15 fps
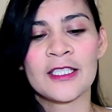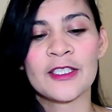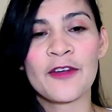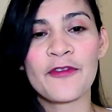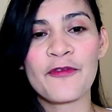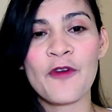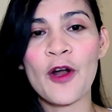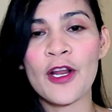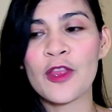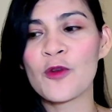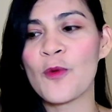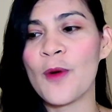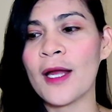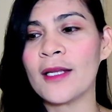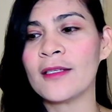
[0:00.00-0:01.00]
The fourth
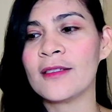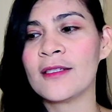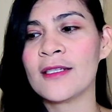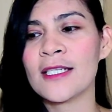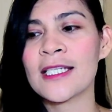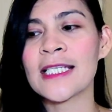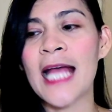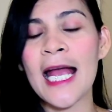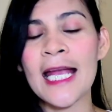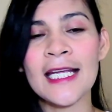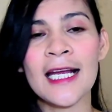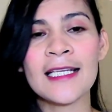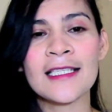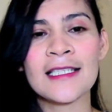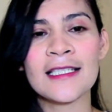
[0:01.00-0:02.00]
one,
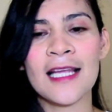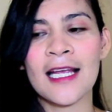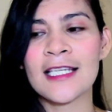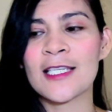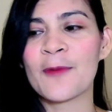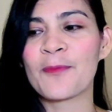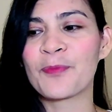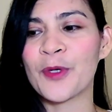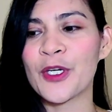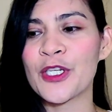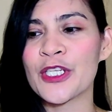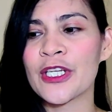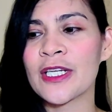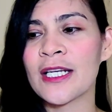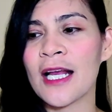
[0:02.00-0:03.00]
science as a
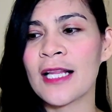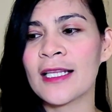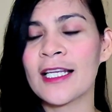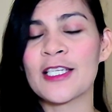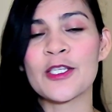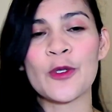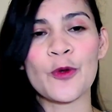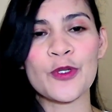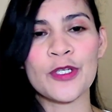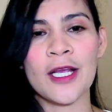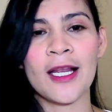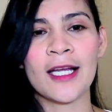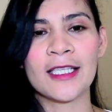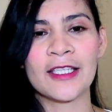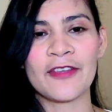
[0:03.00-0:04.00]
personal and
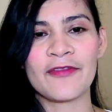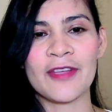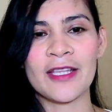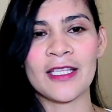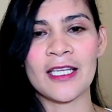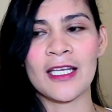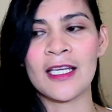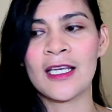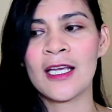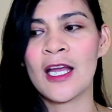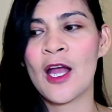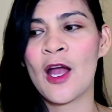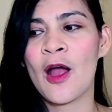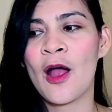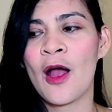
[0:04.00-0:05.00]
social activity.
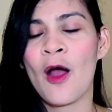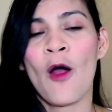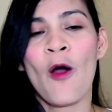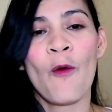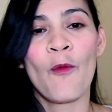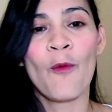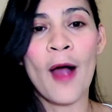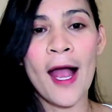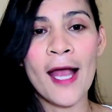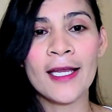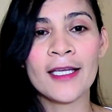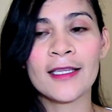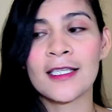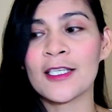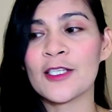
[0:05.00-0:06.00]
Why
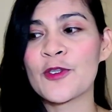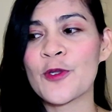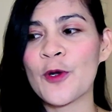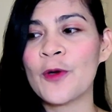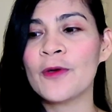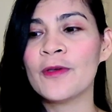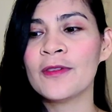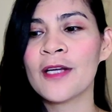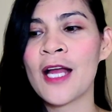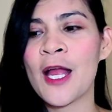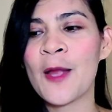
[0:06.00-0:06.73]
it is so?